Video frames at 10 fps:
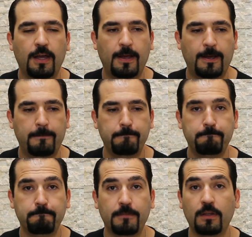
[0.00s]

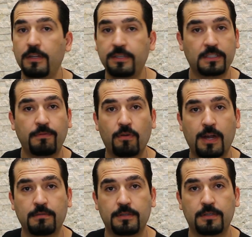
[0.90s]
You need
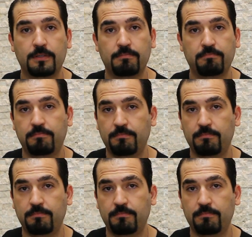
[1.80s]
64 ounces.